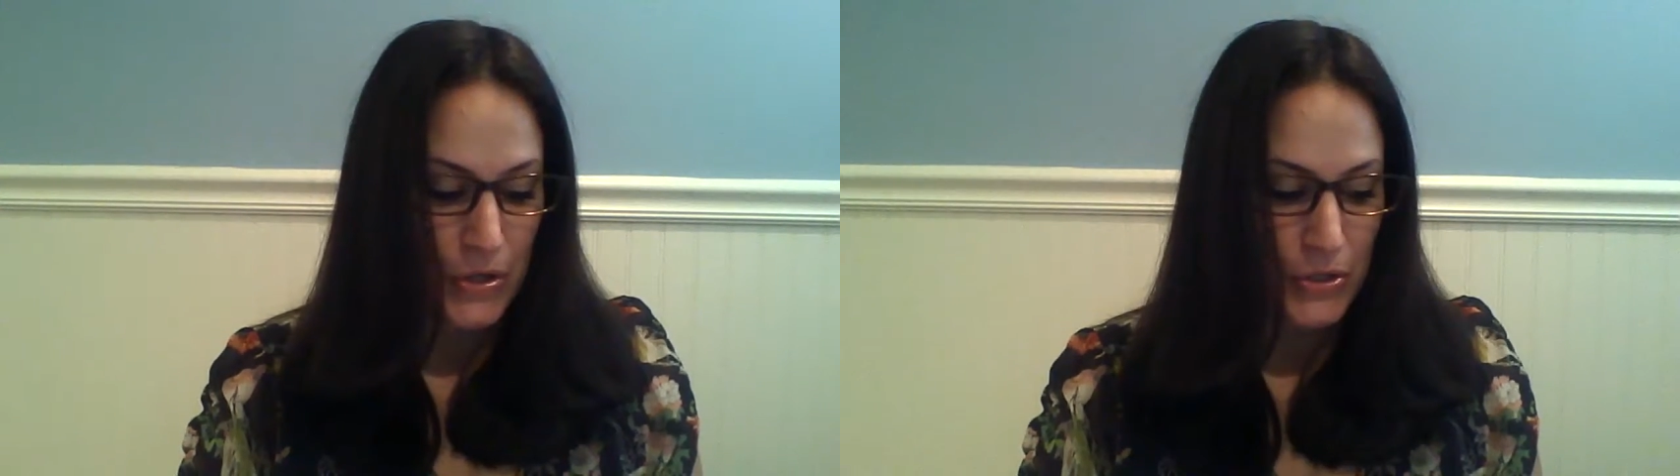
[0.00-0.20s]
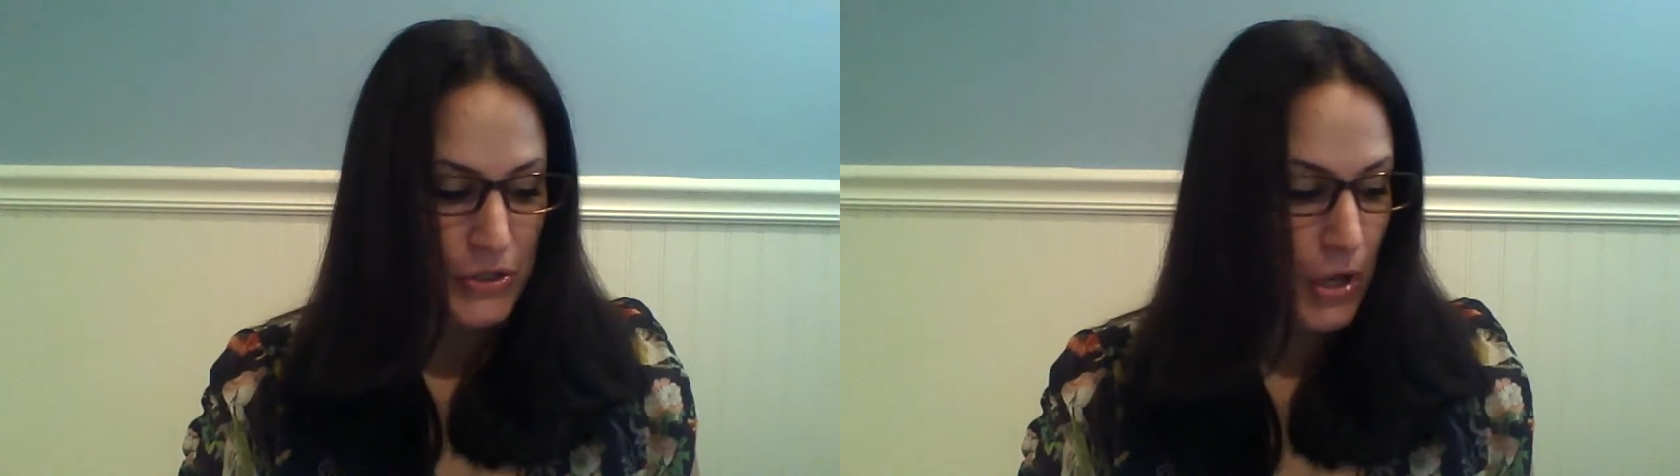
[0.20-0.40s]

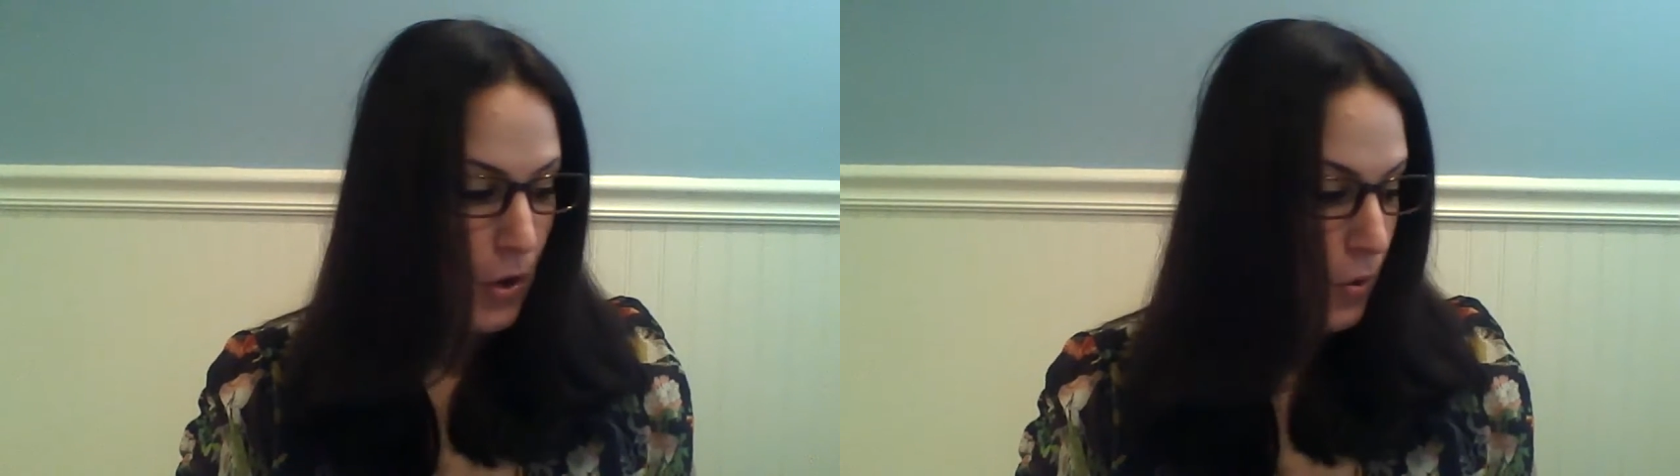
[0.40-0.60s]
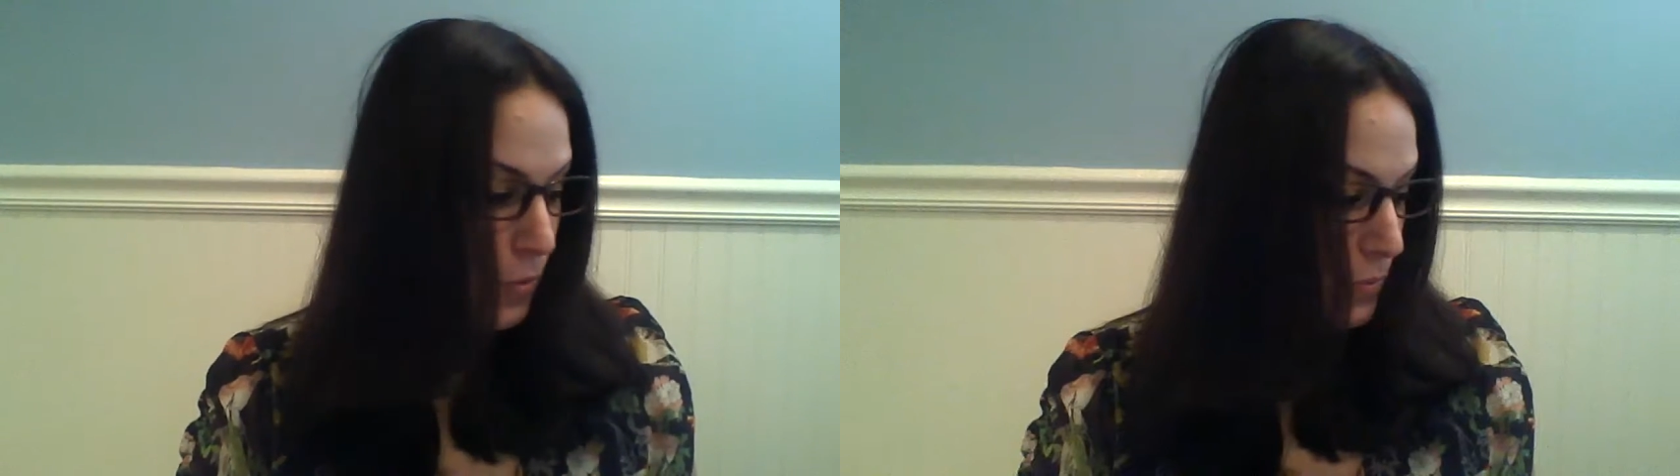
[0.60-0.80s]

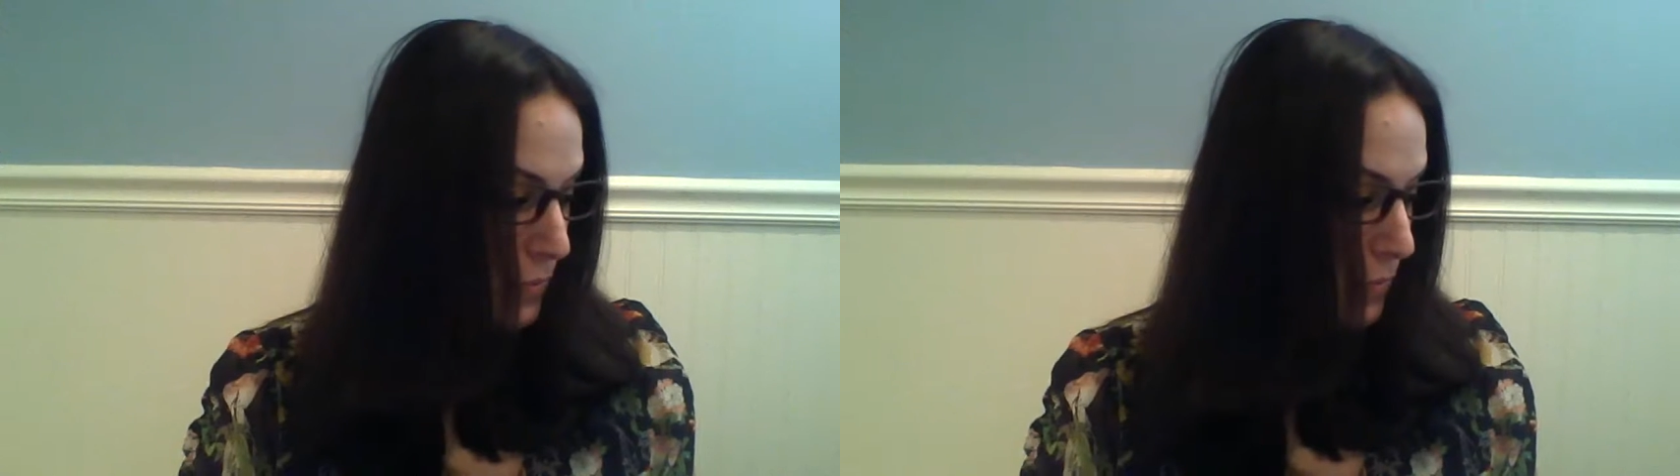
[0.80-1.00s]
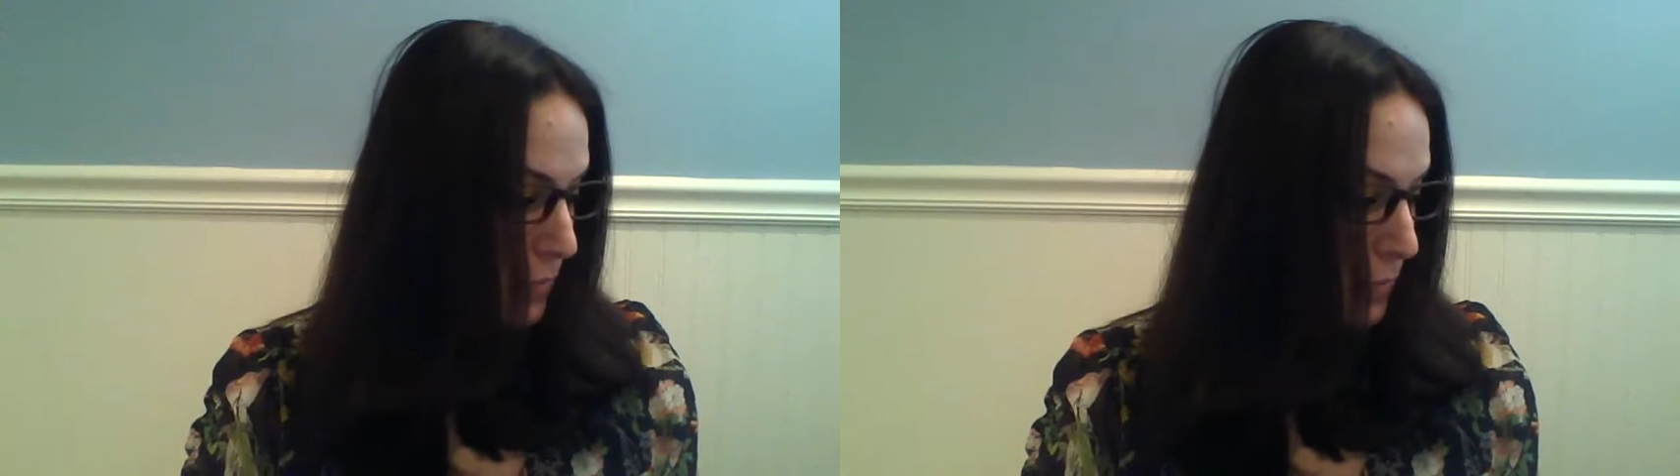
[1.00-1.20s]
So,
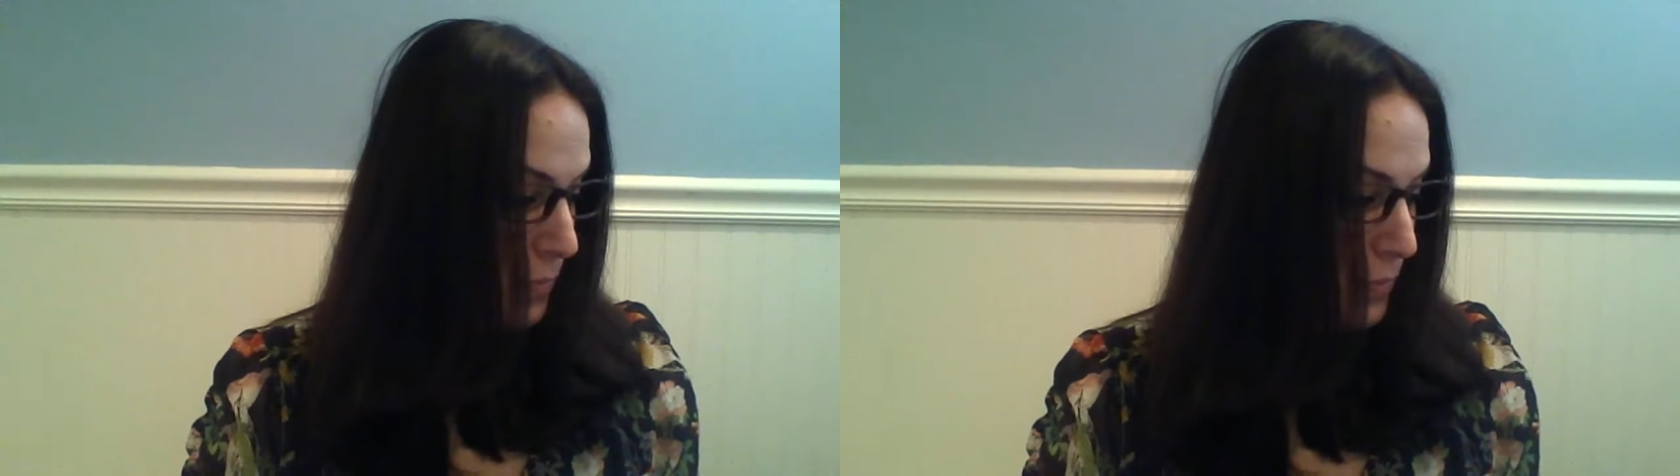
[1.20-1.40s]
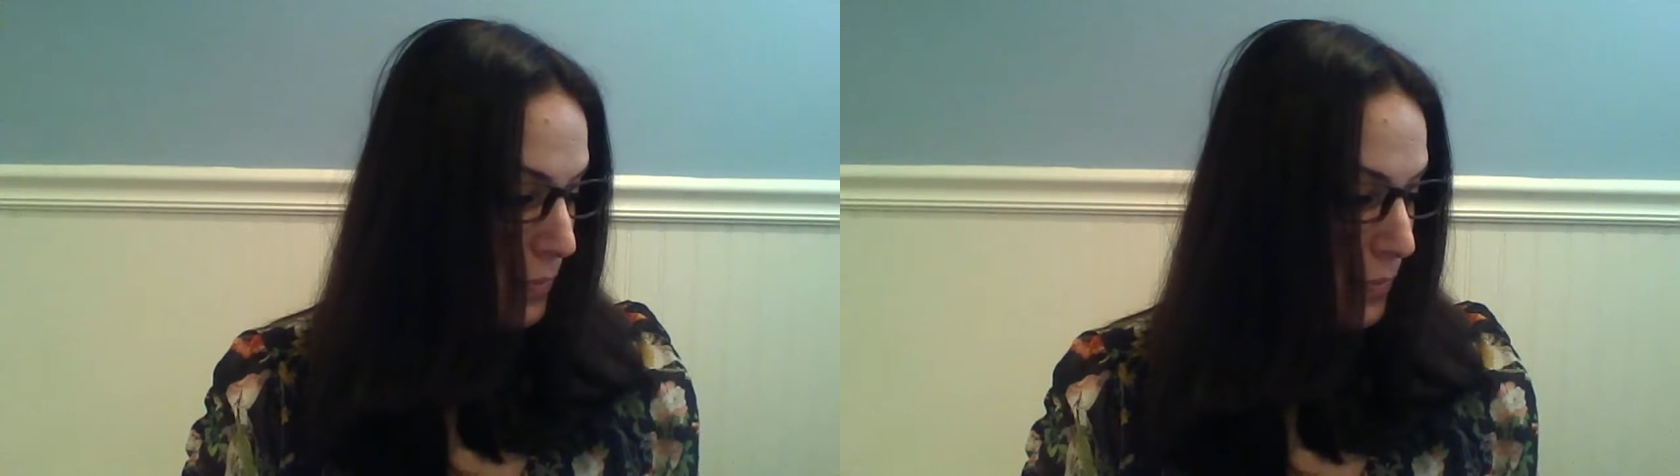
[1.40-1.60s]

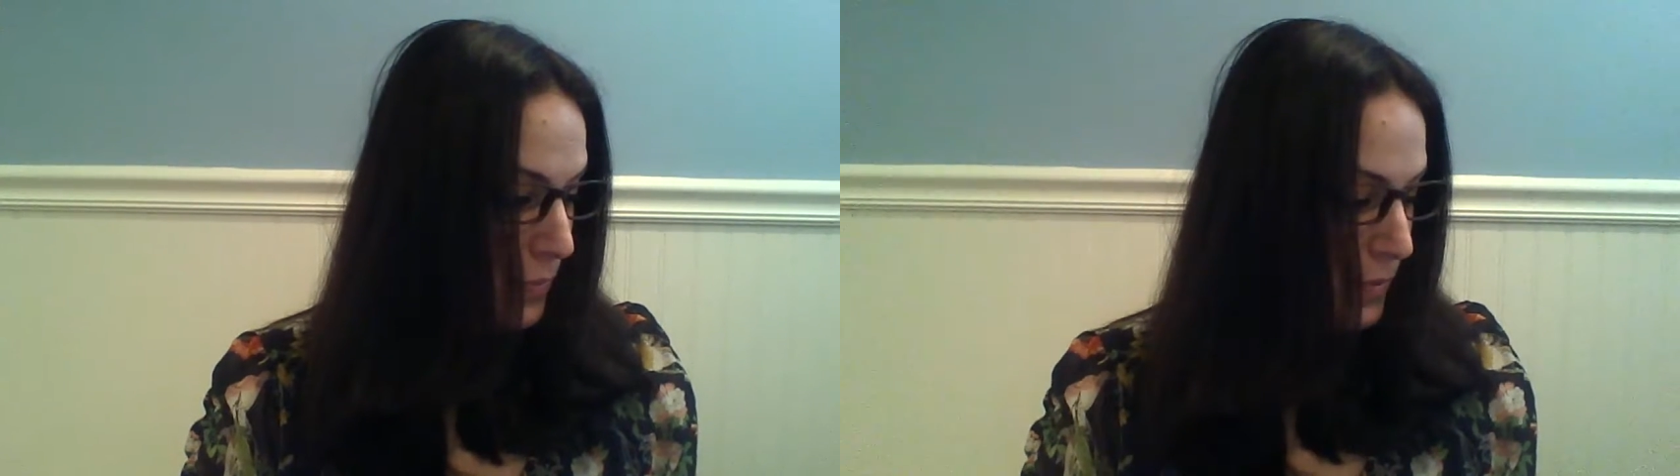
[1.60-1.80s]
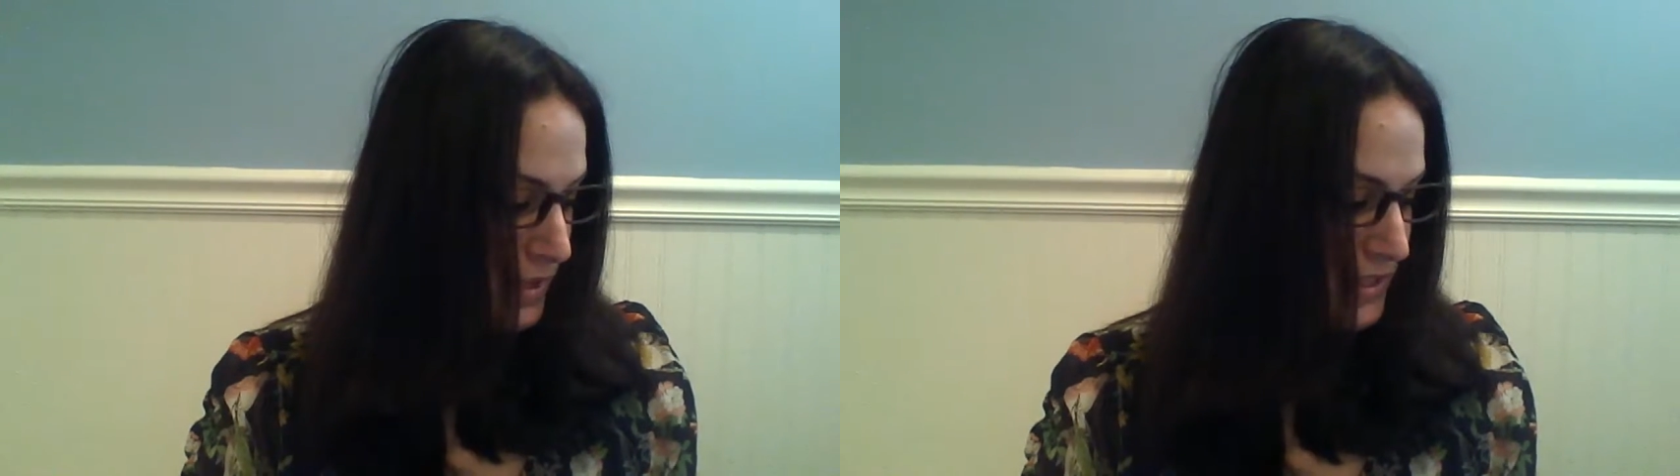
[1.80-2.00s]

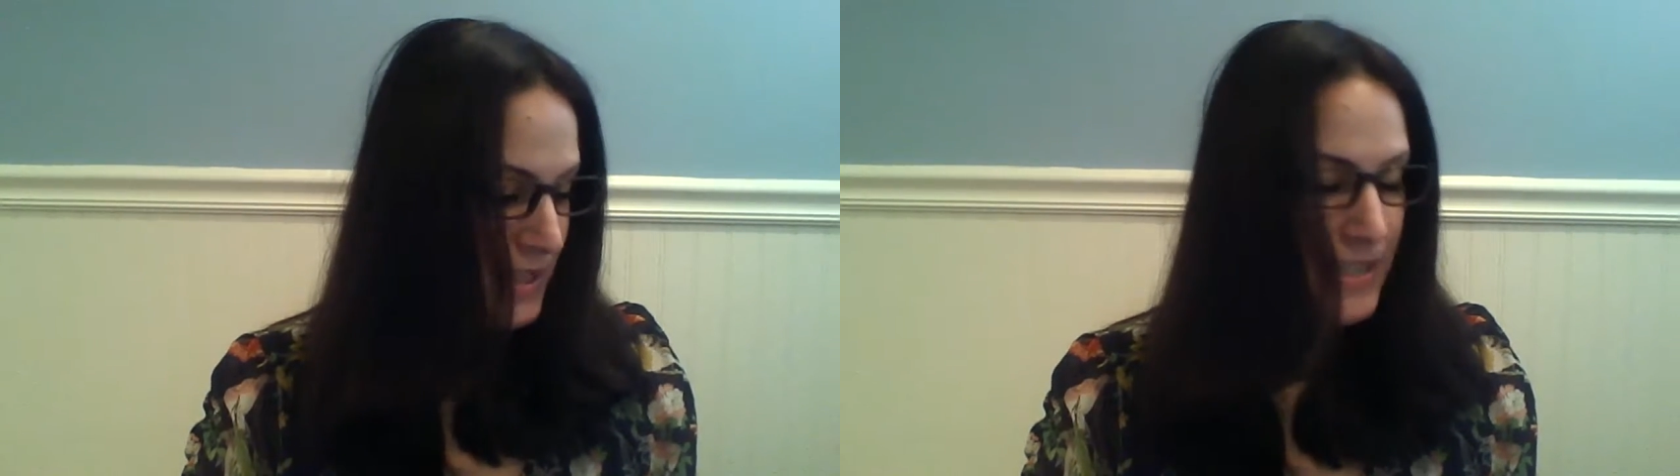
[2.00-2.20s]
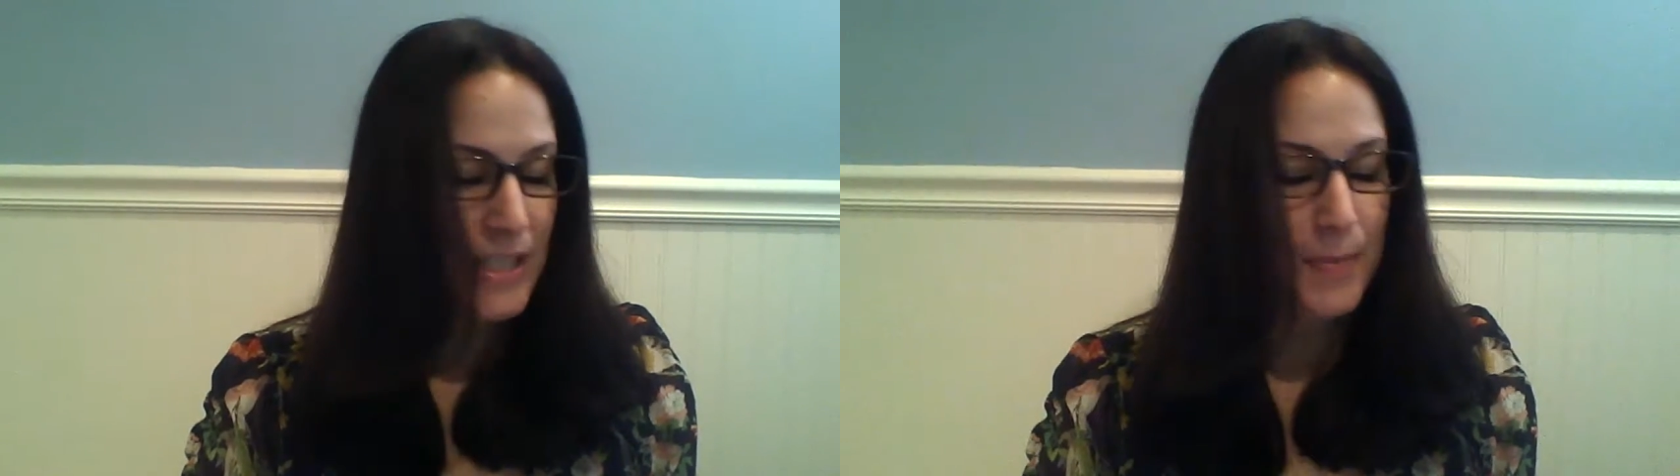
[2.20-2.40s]

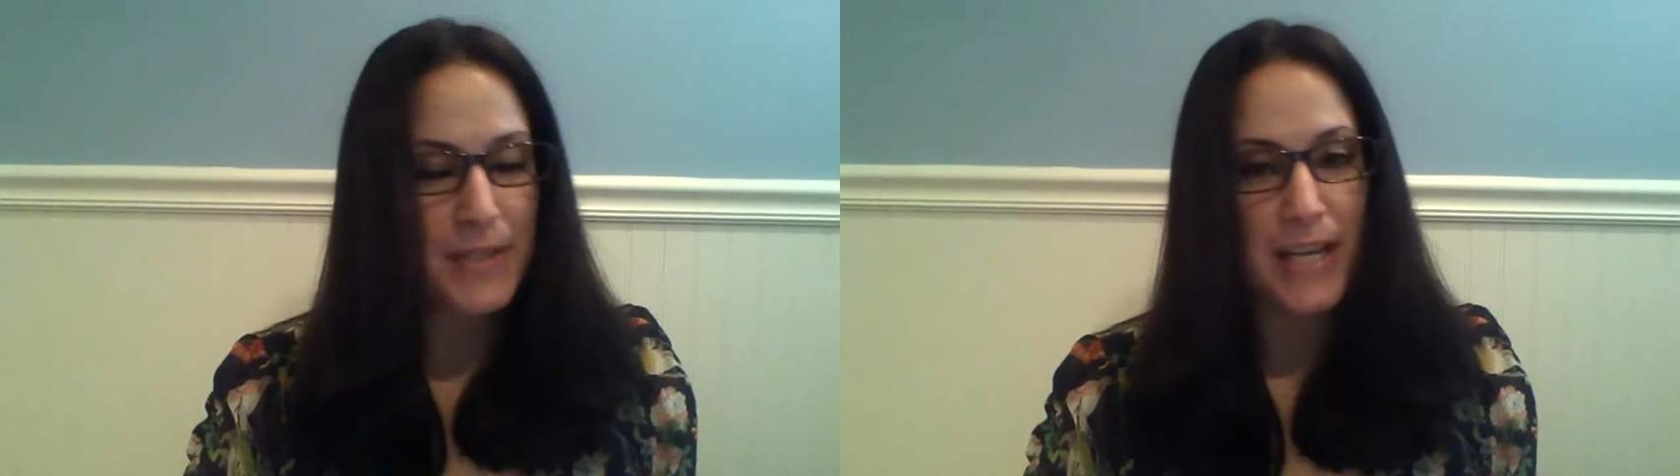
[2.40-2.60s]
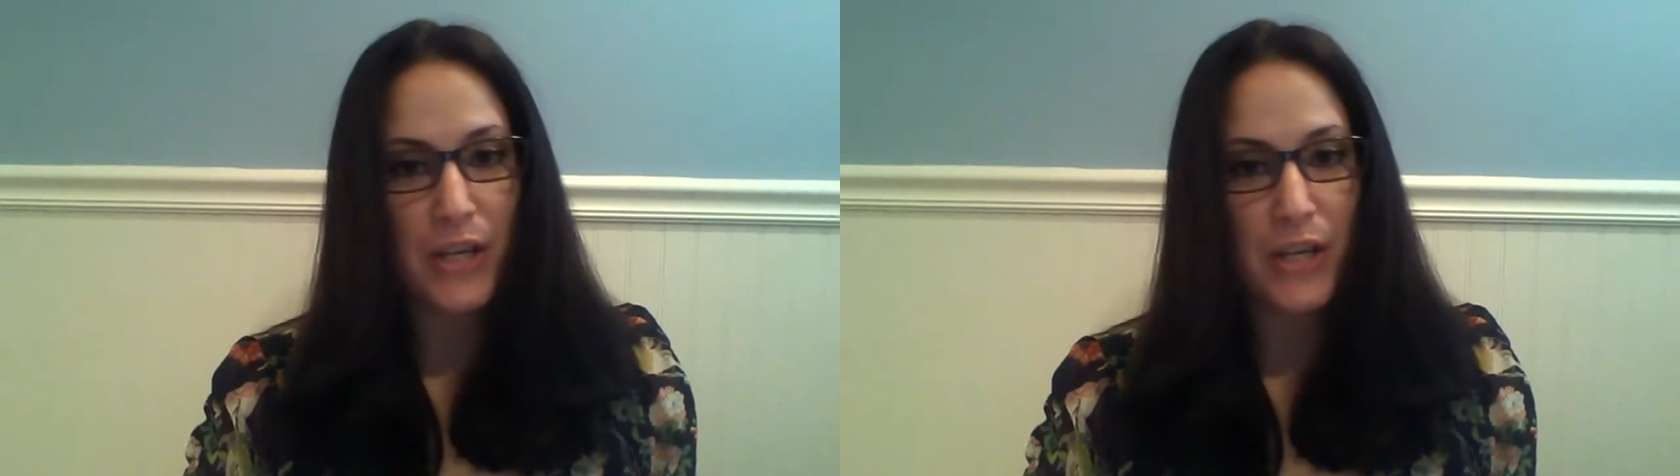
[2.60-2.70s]
60%